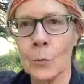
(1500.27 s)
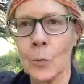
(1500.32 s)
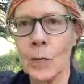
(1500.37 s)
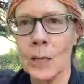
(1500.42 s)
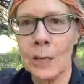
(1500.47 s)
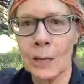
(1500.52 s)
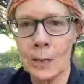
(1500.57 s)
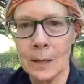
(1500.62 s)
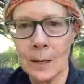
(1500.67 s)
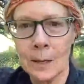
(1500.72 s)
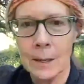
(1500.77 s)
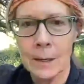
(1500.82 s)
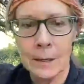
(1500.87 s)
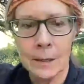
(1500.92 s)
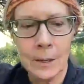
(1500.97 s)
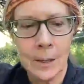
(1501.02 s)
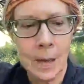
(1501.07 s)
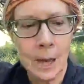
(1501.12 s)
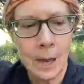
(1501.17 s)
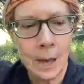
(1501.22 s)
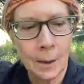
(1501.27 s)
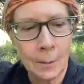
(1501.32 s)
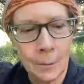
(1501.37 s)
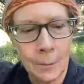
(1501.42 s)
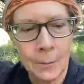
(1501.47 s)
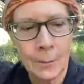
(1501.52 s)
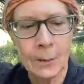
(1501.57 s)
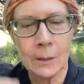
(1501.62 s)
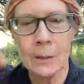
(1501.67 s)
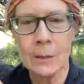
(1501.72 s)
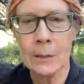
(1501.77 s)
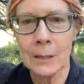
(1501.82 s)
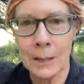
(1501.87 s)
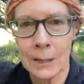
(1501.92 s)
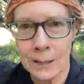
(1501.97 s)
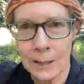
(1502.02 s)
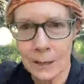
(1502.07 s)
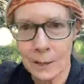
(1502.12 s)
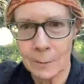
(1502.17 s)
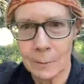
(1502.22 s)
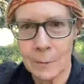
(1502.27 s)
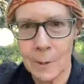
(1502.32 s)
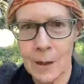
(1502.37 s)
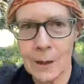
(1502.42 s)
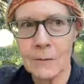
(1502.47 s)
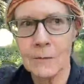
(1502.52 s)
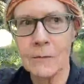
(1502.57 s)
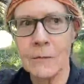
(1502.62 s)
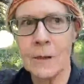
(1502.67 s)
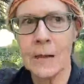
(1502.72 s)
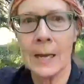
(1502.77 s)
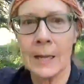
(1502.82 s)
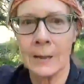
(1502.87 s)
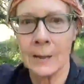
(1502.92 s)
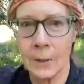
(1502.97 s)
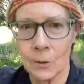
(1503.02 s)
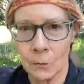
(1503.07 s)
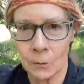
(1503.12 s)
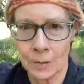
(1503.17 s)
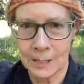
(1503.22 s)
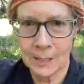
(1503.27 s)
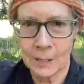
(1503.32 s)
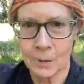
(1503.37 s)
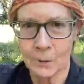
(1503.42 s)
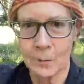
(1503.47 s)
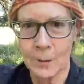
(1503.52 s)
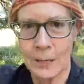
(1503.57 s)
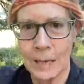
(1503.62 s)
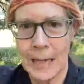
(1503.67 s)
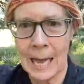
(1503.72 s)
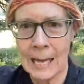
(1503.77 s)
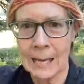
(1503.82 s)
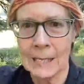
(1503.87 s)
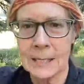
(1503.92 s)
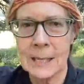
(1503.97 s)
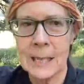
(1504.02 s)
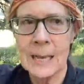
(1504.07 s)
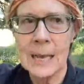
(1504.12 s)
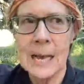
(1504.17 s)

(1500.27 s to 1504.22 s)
week a build and then a buff and then a rest and relax.